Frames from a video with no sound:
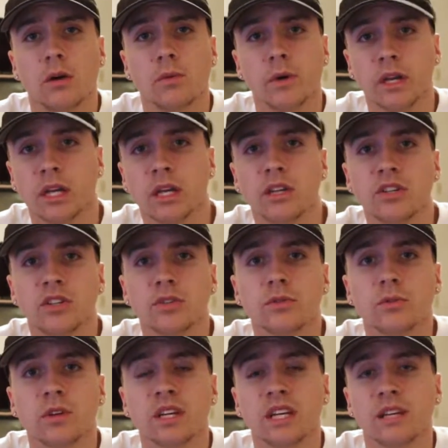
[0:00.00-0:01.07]
What it can
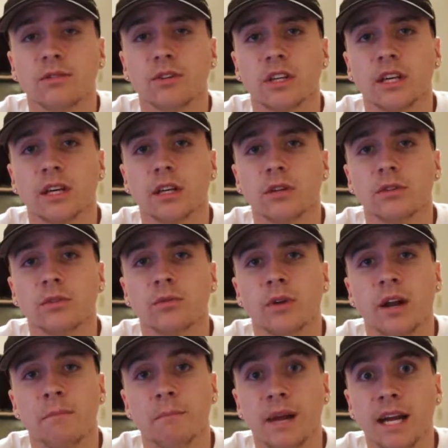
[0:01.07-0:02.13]
do, what it can really handle, what
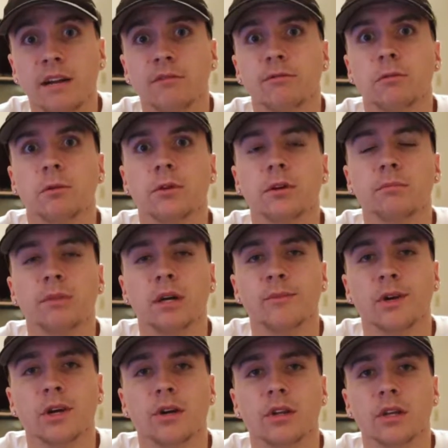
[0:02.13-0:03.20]
I made it for
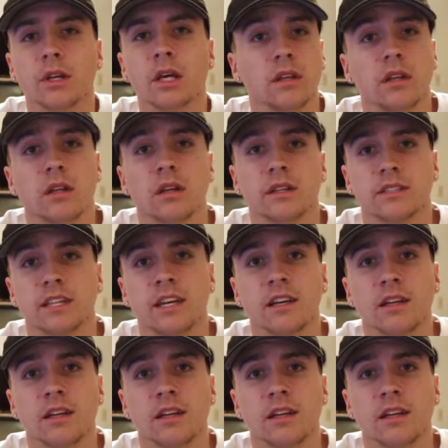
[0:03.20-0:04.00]
primarily. Let's get